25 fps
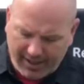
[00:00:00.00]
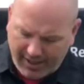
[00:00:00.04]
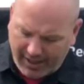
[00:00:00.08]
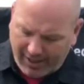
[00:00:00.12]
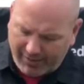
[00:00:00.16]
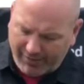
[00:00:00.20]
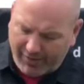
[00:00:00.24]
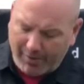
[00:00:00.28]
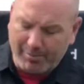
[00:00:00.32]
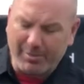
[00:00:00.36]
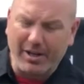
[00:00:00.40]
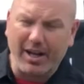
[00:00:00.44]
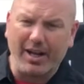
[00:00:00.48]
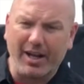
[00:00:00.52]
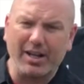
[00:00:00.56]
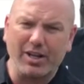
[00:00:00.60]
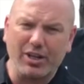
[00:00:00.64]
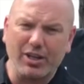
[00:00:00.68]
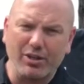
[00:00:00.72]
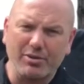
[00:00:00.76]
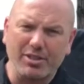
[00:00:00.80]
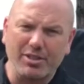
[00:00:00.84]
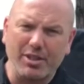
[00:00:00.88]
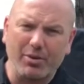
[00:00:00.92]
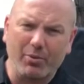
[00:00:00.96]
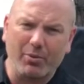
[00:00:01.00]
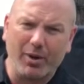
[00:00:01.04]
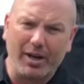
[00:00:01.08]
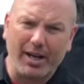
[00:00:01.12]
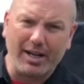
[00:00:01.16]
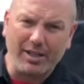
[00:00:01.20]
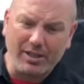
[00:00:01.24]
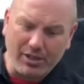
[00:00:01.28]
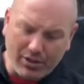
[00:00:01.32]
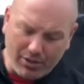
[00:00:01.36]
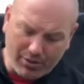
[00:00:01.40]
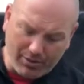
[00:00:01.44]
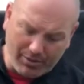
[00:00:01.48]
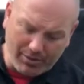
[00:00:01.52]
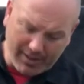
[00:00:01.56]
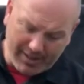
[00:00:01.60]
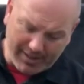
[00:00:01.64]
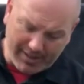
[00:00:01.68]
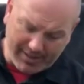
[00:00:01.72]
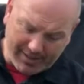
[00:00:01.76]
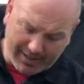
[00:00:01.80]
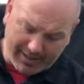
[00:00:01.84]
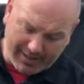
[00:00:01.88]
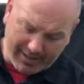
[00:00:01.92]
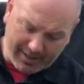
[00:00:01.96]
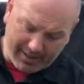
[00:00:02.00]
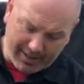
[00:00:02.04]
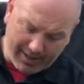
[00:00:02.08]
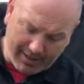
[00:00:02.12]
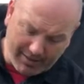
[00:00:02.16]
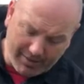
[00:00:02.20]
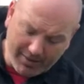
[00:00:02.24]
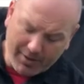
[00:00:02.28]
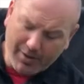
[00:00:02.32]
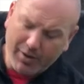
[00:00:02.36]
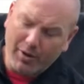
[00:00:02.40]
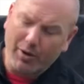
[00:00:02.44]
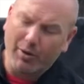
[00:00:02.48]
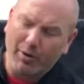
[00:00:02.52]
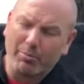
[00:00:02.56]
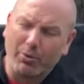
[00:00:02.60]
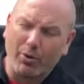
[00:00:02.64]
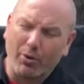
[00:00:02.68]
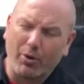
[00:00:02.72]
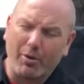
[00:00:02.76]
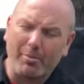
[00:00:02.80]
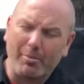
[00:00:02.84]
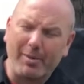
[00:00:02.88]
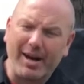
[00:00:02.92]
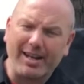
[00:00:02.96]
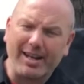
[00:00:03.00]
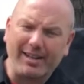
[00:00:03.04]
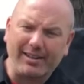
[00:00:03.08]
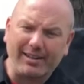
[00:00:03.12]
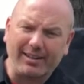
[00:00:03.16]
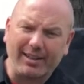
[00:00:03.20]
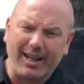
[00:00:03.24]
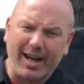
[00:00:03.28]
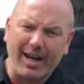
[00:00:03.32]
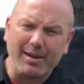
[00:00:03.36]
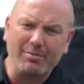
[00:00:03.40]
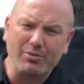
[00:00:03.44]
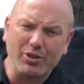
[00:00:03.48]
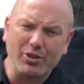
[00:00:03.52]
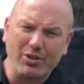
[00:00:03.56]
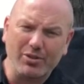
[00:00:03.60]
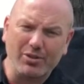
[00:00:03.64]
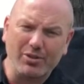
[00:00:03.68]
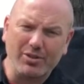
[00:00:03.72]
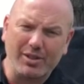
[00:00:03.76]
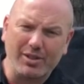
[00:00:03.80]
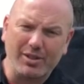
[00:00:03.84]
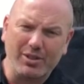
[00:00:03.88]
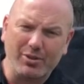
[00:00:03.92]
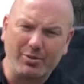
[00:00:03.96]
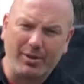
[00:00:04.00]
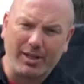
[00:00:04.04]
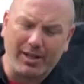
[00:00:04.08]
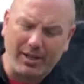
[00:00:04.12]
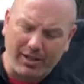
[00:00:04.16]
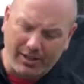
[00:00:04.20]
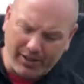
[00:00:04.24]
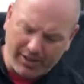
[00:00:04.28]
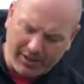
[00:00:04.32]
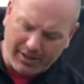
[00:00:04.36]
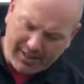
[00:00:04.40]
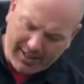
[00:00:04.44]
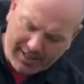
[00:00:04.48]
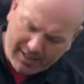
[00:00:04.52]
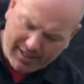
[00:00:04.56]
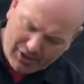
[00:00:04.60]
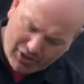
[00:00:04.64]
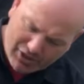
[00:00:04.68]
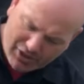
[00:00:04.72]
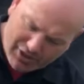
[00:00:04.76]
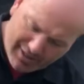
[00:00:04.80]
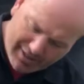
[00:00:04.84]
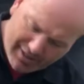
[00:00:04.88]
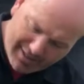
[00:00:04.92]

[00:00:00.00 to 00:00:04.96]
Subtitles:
If I'm going to use it, what I do is I pour my lime juice into a clear dish,